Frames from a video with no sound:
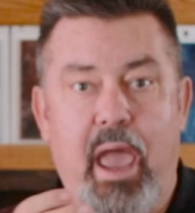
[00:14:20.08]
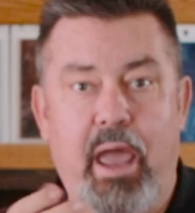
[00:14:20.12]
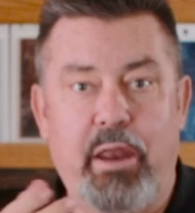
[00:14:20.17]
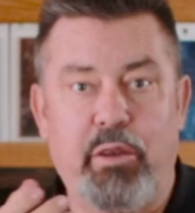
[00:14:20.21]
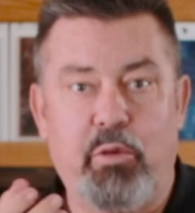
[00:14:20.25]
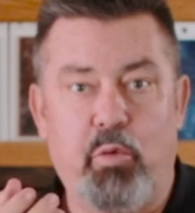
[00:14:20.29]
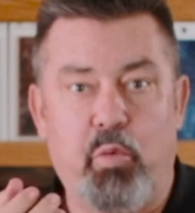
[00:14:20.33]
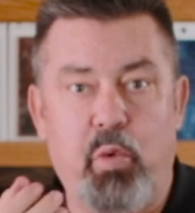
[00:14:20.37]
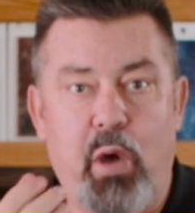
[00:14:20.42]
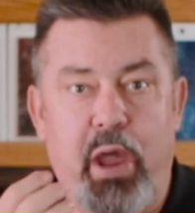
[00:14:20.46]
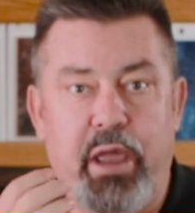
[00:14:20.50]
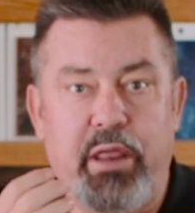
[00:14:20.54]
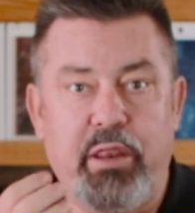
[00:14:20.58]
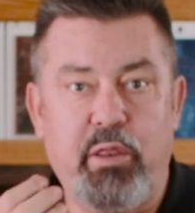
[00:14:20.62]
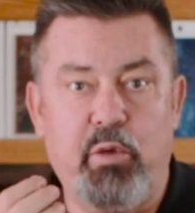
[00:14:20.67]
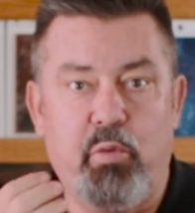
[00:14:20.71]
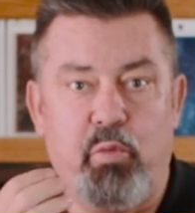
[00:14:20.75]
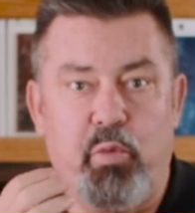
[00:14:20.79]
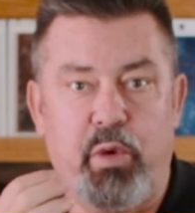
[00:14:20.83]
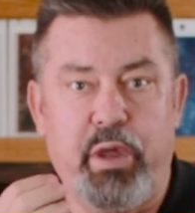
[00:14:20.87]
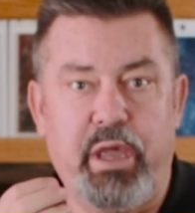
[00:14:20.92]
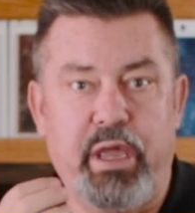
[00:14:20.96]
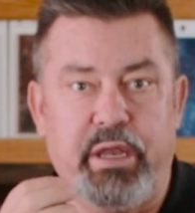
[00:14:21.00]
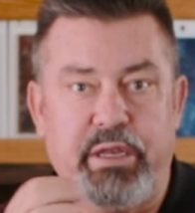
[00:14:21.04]
And the way that
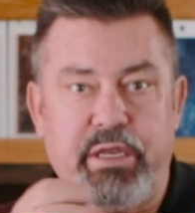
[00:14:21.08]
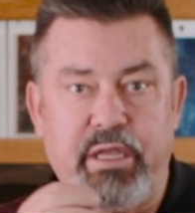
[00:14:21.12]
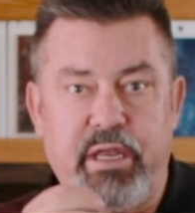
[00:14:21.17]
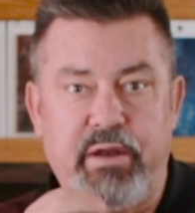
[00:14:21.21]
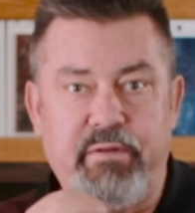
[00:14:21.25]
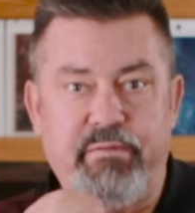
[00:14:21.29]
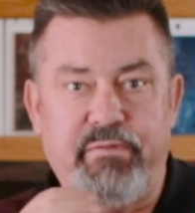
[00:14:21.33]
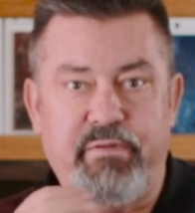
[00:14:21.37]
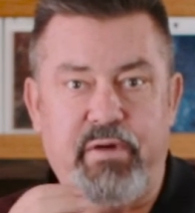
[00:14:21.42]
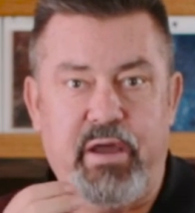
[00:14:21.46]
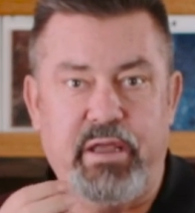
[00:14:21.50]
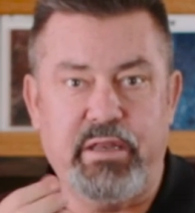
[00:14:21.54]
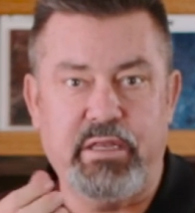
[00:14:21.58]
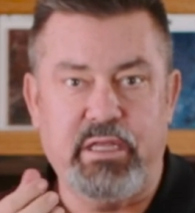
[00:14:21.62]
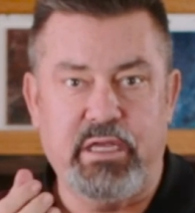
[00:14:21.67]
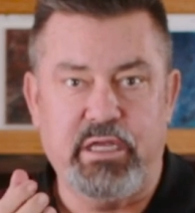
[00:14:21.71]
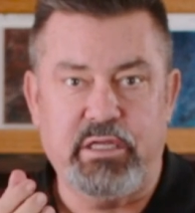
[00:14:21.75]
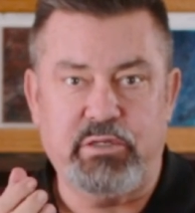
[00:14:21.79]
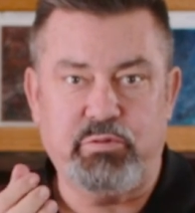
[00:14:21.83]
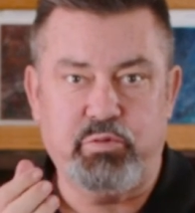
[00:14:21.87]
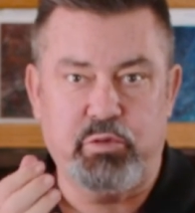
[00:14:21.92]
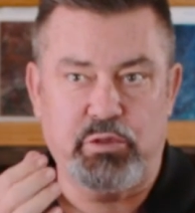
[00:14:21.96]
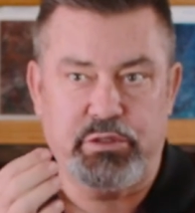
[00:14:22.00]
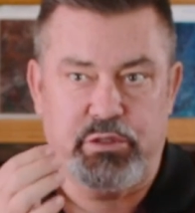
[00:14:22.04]
we identified
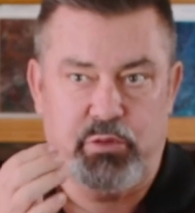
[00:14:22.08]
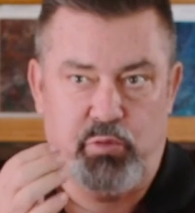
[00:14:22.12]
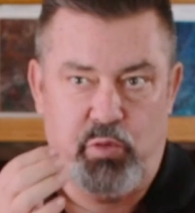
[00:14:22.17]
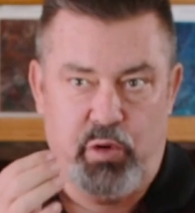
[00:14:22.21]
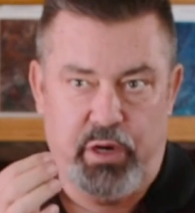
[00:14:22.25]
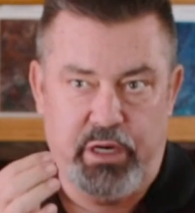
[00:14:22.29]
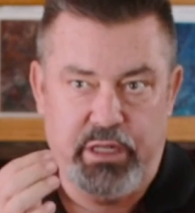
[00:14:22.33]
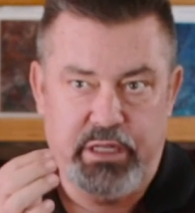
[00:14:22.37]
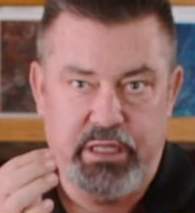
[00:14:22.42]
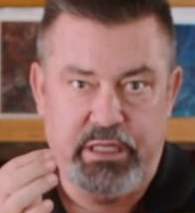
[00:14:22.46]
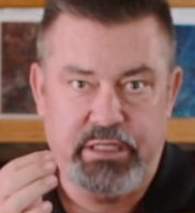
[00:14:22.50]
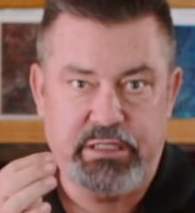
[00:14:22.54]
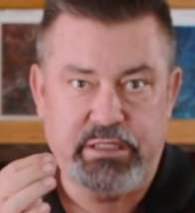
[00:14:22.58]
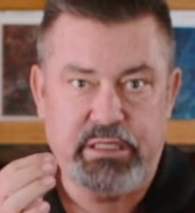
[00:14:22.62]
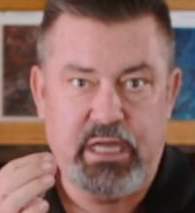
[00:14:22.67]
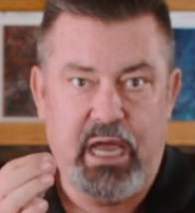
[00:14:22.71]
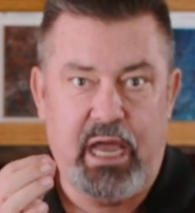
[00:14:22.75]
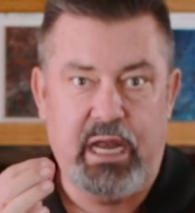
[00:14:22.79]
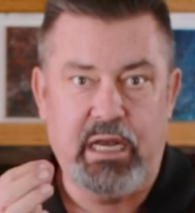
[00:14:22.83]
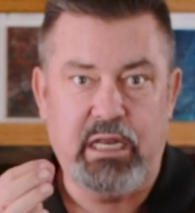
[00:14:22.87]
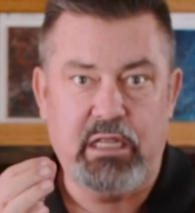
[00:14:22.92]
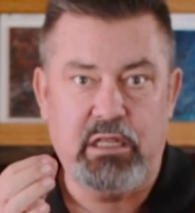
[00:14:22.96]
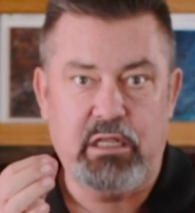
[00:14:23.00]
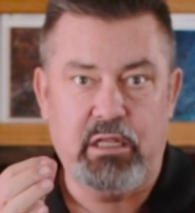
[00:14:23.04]
this was in one of these
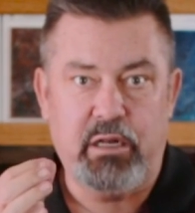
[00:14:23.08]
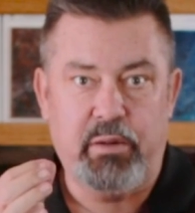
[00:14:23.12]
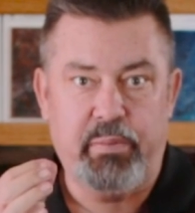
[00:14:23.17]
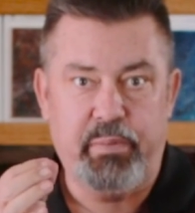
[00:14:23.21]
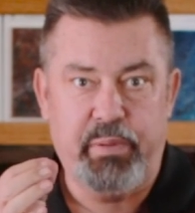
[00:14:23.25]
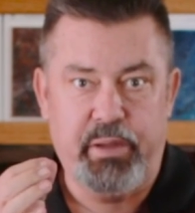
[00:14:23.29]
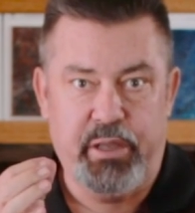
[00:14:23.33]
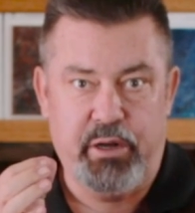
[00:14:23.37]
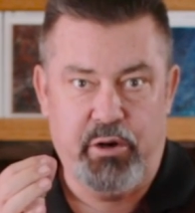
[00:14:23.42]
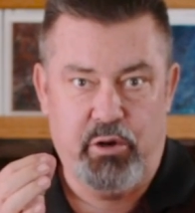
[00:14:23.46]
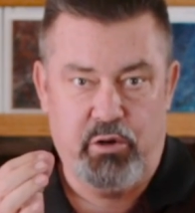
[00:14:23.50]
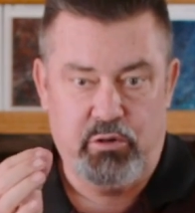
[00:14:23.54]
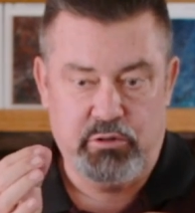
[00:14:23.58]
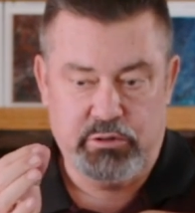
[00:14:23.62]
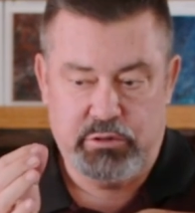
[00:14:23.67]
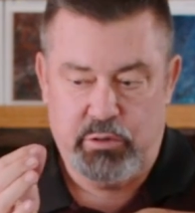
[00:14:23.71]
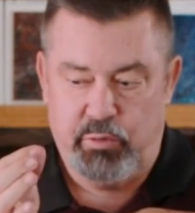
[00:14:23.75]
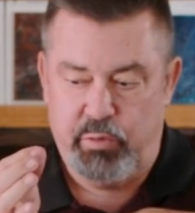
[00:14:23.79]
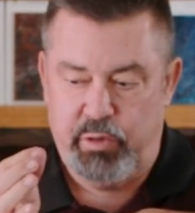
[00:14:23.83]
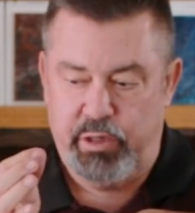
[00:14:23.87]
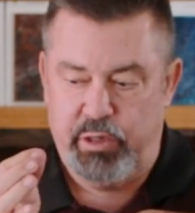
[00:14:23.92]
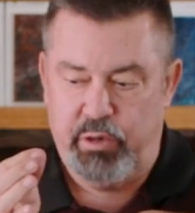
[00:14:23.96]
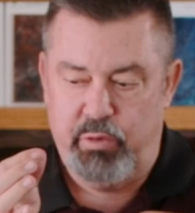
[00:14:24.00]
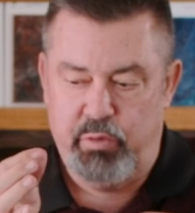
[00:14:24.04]
tiny little pinholes that
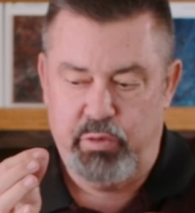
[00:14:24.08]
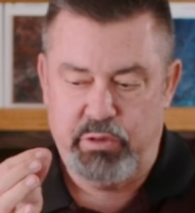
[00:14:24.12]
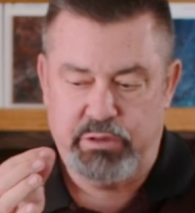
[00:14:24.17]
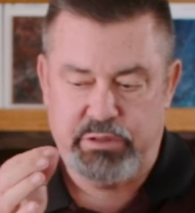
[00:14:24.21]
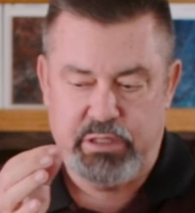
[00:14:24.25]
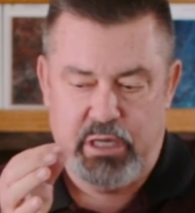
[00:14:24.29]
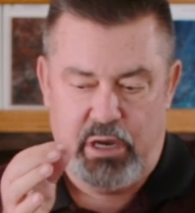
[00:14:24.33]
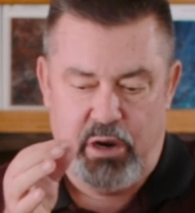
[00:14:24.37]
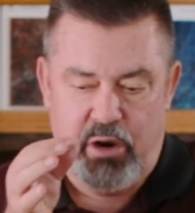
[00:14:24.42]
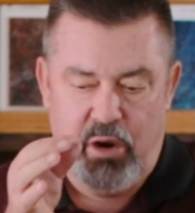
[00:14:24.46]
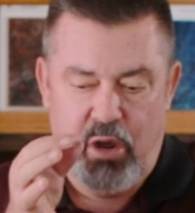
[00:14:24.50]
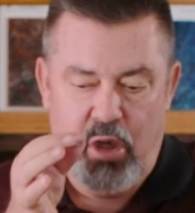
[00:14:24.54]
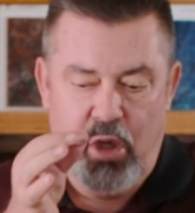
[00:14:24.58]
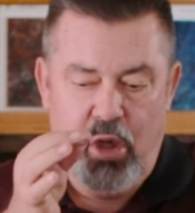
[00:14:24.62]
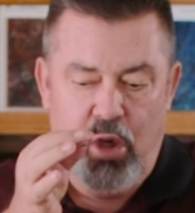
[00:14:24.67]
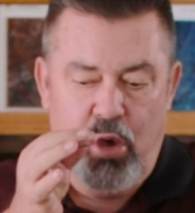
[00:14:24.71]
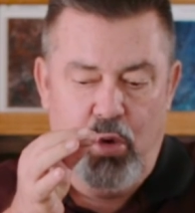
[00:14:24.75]
we knew was there,